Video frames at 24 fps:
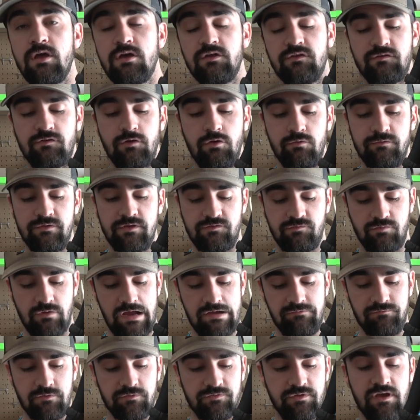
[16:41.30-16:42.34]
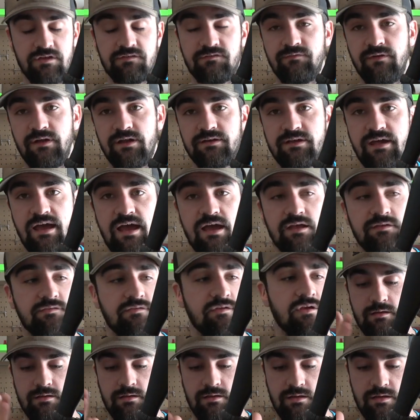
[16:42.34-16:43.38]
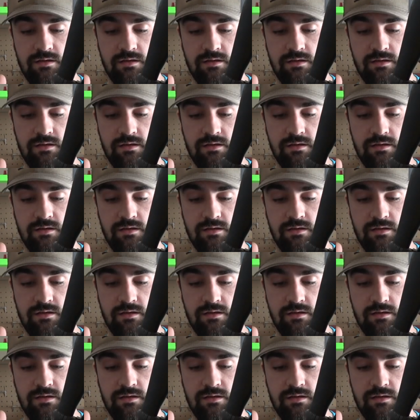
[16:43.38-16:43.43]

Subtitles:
So this rifle does fantastic.